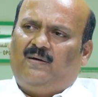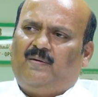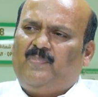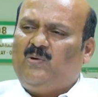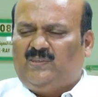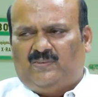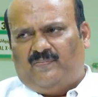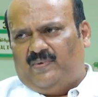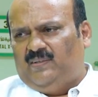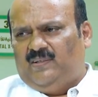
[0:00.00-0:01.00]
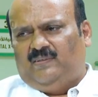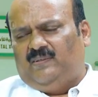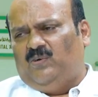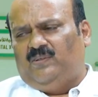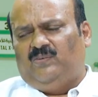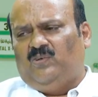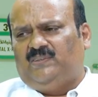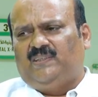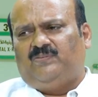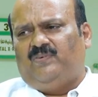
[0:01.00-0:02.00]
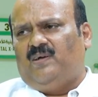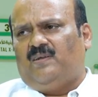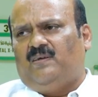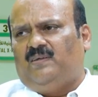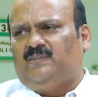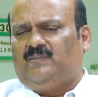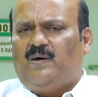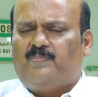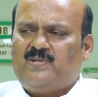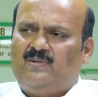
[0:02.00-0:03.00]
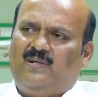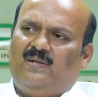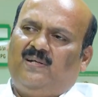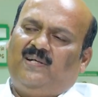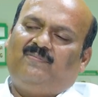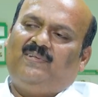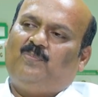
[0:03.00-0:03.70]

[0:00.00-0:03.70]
because of, I think those things is absolutely related with the